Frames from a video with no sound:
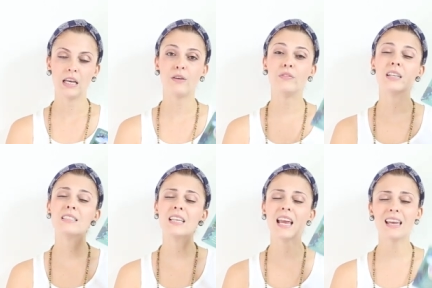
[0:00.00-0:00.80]
If there
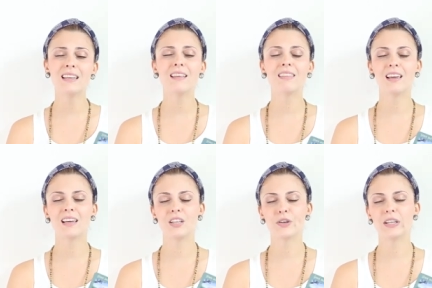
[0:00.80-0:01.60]
is anything
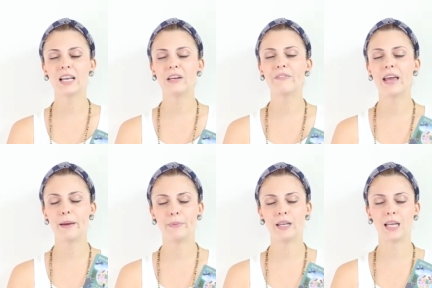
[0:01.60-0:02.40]
in your life
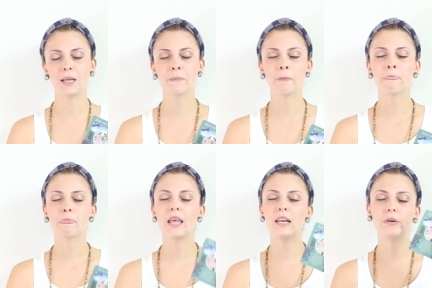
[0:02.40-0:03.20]
happening
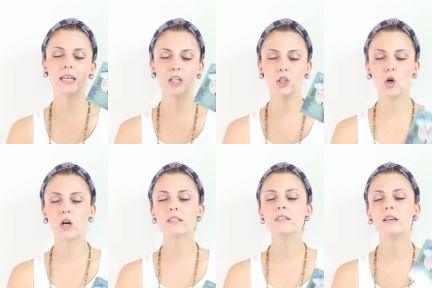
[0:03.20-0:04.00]
that you
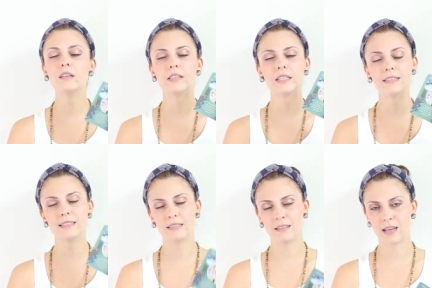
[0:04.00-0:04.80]
cannot
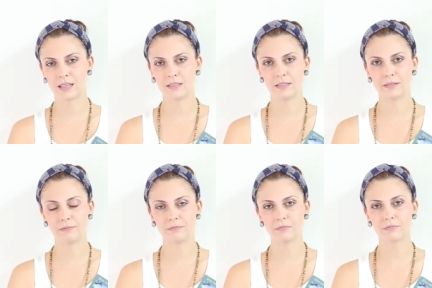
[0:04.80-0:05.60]
understand,
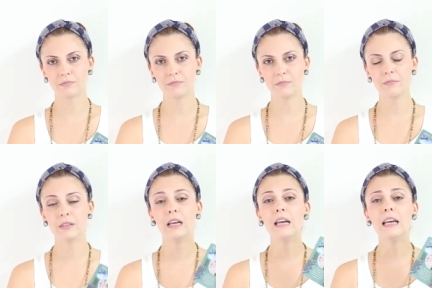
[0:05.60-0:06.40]

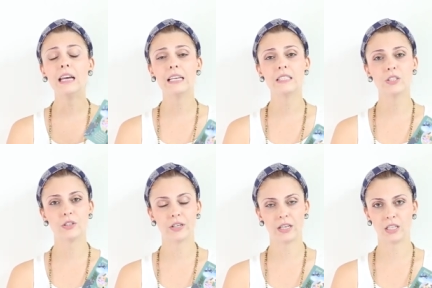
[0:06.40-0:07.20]
ask
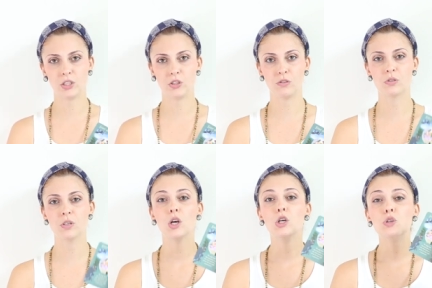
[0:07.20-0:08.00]
your angels,
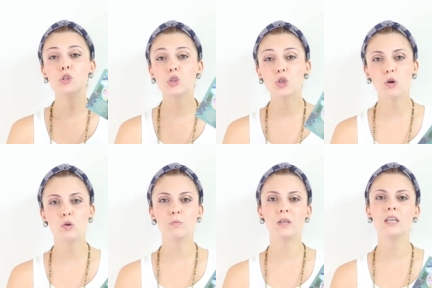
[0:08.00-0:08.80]

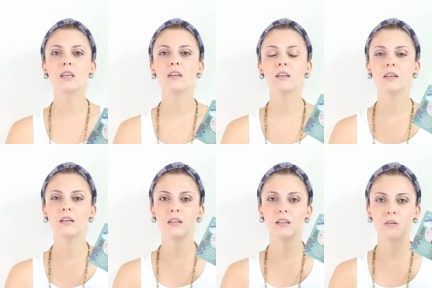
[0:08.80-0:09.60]
show me
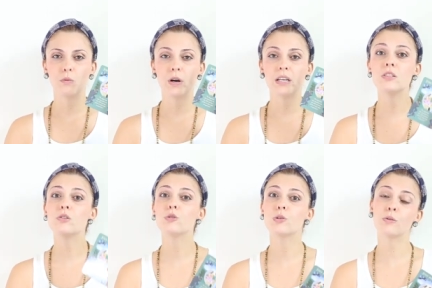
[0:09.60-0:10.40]
what
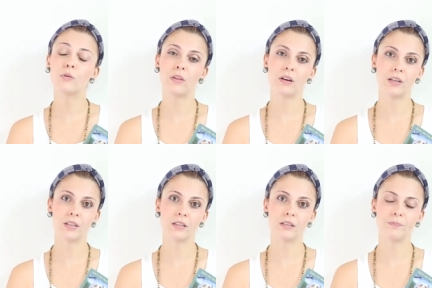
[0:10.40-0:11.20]
is truth
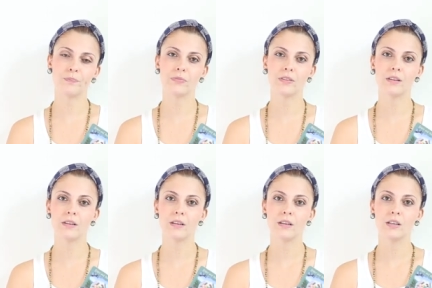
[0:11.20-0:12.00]
here.
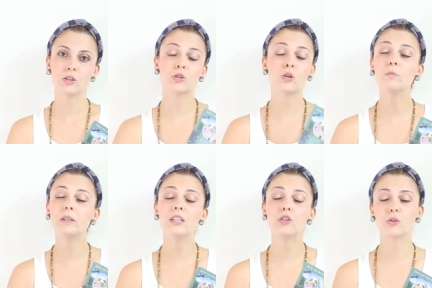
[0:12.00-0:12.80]
Show me
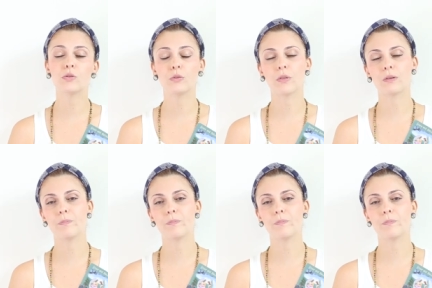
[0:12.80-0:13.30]
the truth.